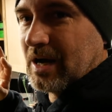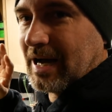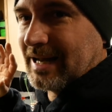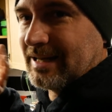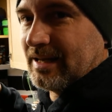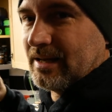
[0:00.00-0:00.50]

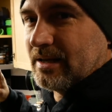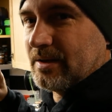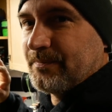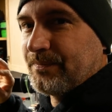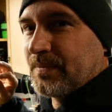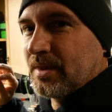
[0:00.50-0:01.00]
I
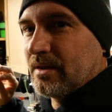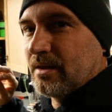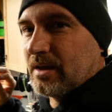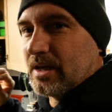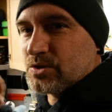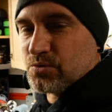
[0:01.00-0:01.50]
didn't.
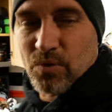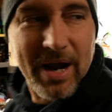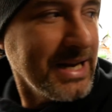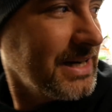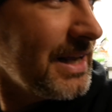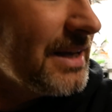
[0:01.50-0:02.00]
It's
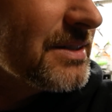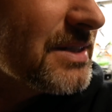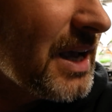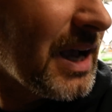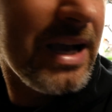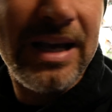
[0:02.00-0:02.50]
raining
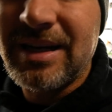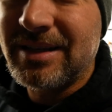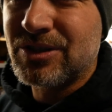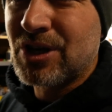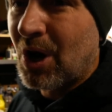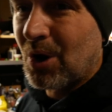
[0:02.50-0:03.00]
outside.
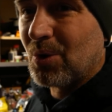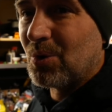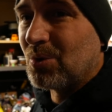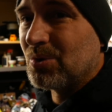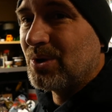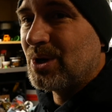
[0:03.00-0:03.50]
It's
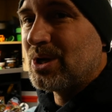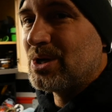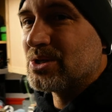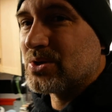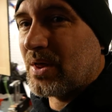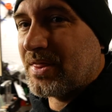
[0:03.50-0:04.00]
cold.
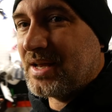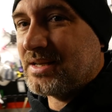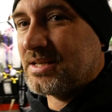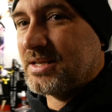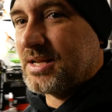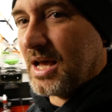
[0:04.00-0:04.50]
So I think
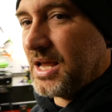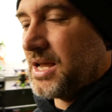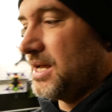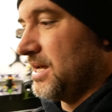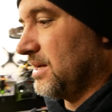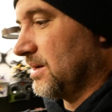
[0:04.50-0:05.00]

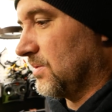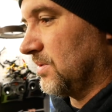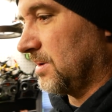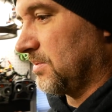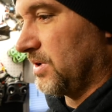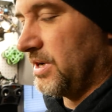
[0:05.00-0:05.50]
today
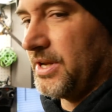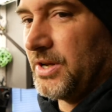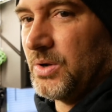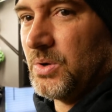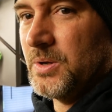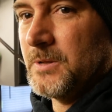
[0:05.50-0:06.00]
what I'm going to
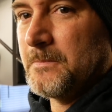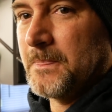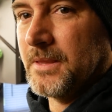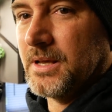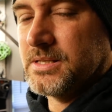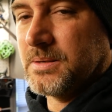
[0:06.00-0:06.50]
do
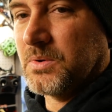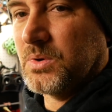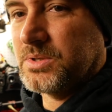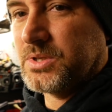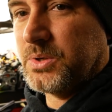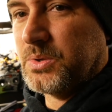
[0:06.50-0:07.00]
is I'm
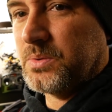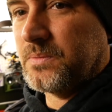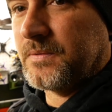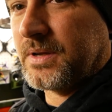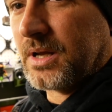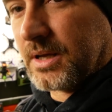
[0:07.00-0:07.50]
going to
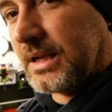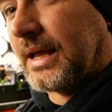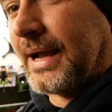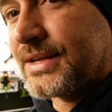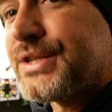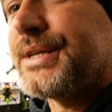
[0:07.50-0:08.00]

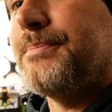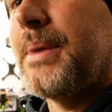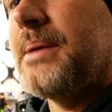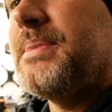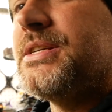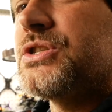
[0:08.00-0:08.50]
actually
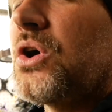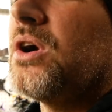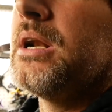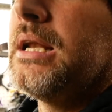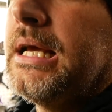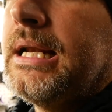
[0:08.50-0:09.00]
maybe start
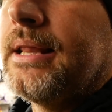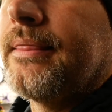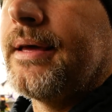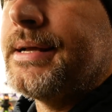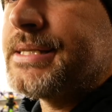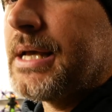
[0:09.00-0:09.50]
cleaning
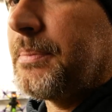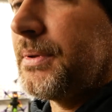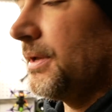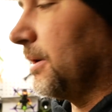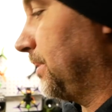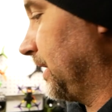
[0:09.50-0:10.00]
things up a
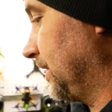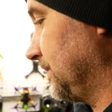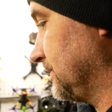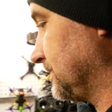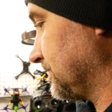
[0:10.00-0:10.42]
little bit.